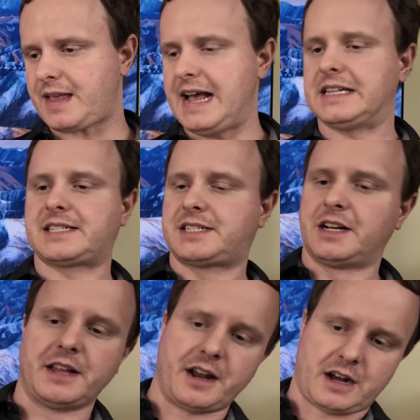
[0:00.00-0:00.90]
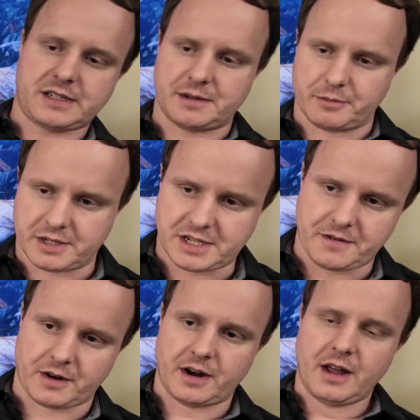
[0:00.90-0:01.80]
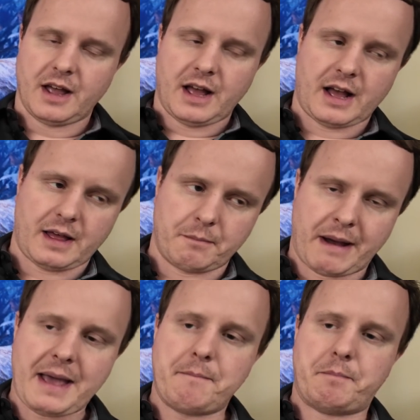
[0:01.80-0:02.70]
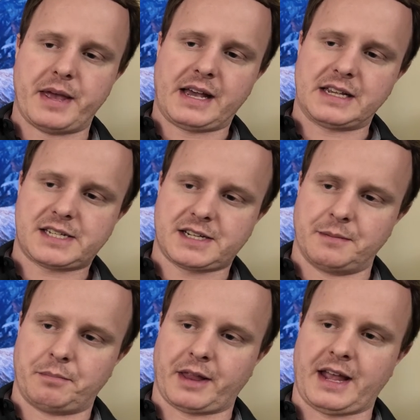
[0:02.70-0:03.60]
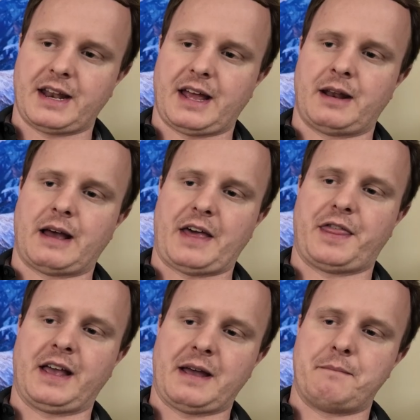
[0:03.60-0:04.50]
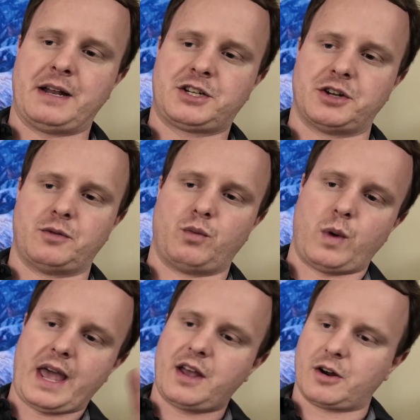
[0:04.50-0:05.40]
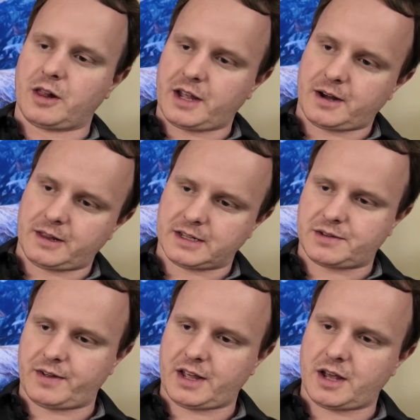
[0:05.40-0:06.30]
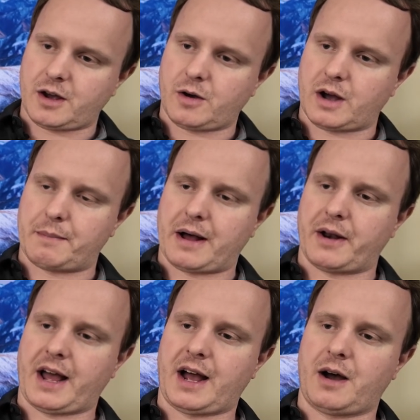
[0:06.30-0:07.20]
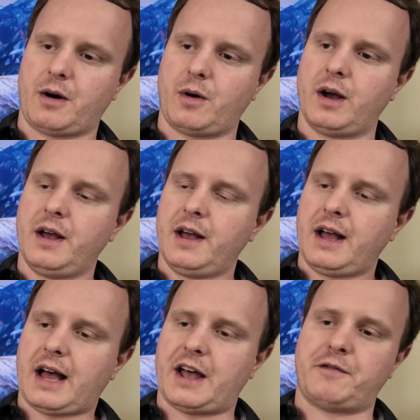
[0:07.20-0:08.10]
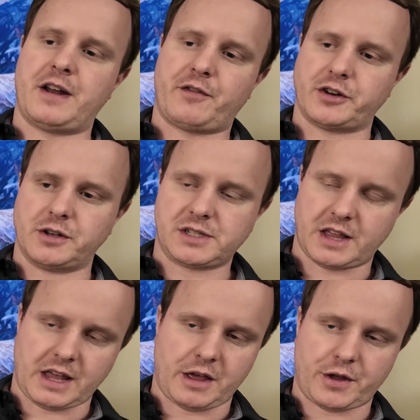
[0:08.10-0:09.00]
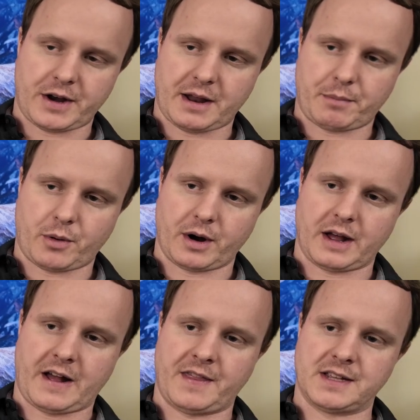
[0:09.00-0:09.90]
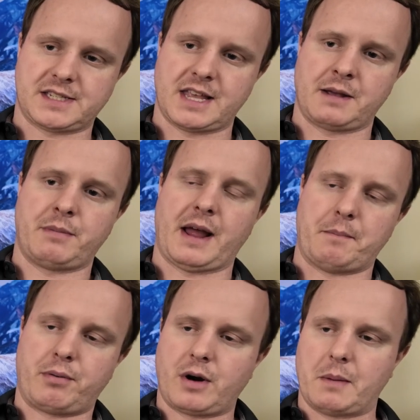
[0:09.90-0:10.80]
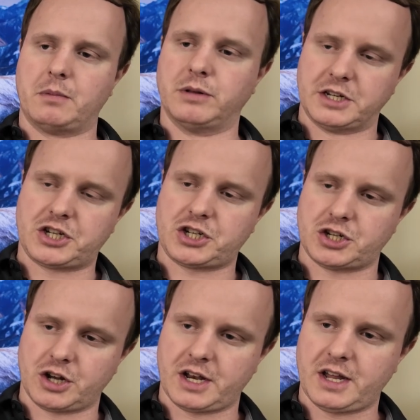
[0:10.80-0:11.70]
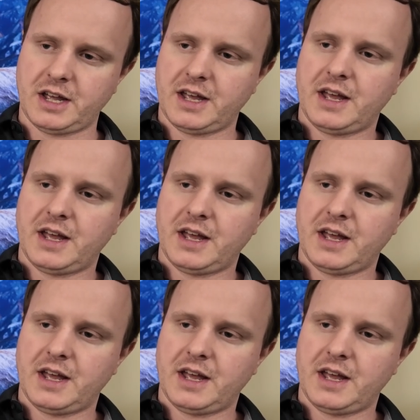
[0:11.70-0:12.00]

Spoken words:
It's still an awesome receiver. My biggest complaint, and I think I mentioned way earlier in this video about how I've never used the Ethernet port on this thing, but I probably should,